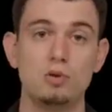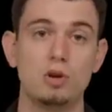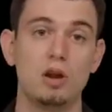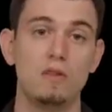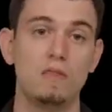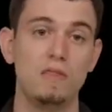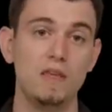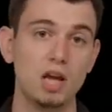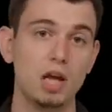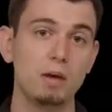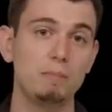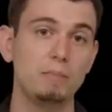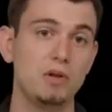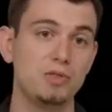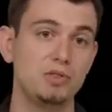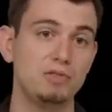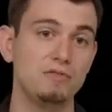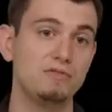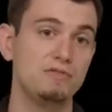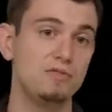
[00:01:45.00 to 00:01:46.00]
can think
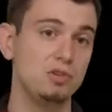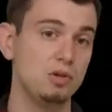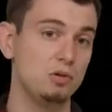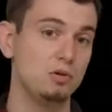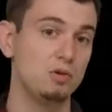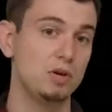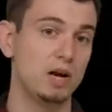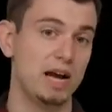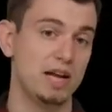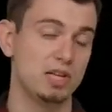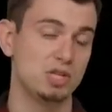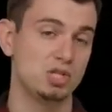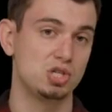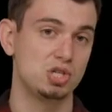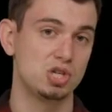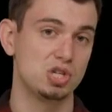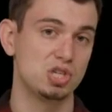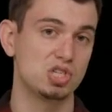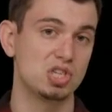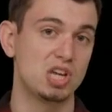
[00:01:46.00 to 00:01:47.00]
about the view as
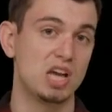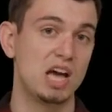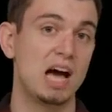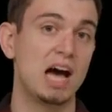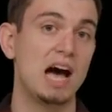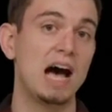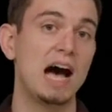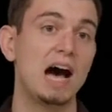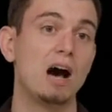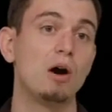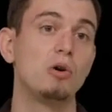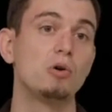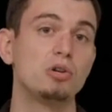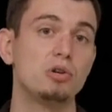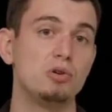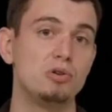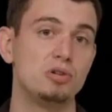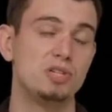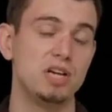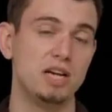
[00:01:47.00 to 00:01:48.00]
just how
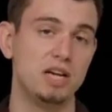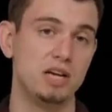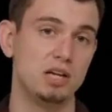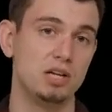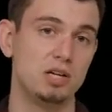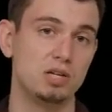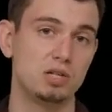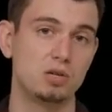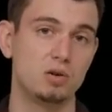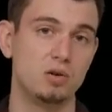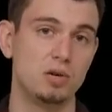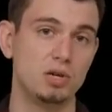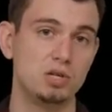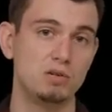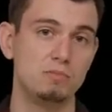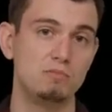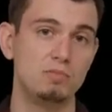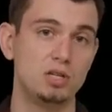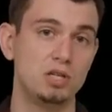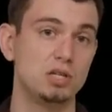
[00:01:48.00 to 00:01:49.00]
your data is going
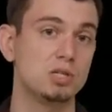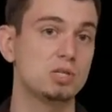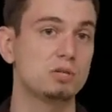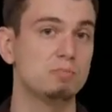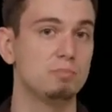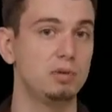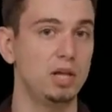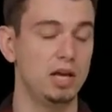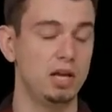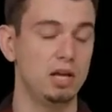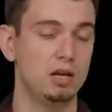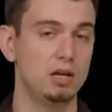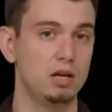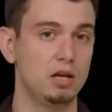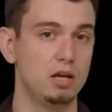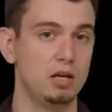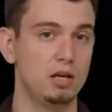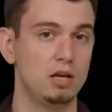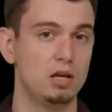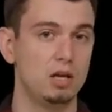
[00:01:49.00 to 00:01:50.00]
to be displayed.
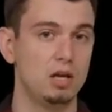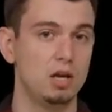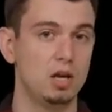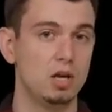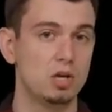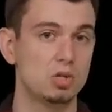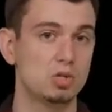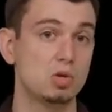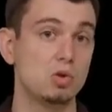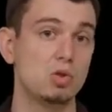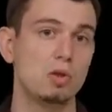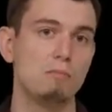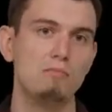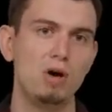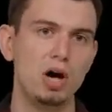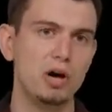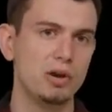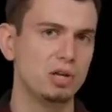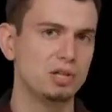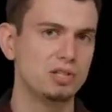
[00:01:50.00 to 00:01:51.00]
So the
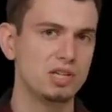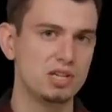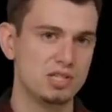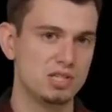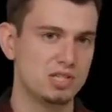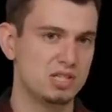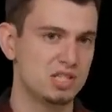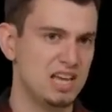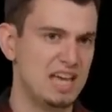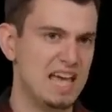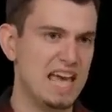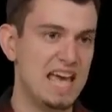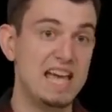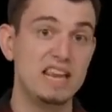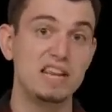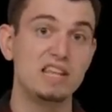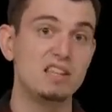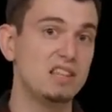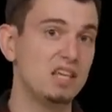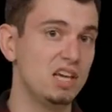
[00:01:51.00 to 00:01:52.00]
model doesn't say
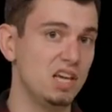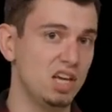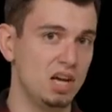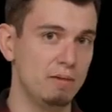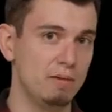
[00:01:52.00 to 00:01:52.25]
anything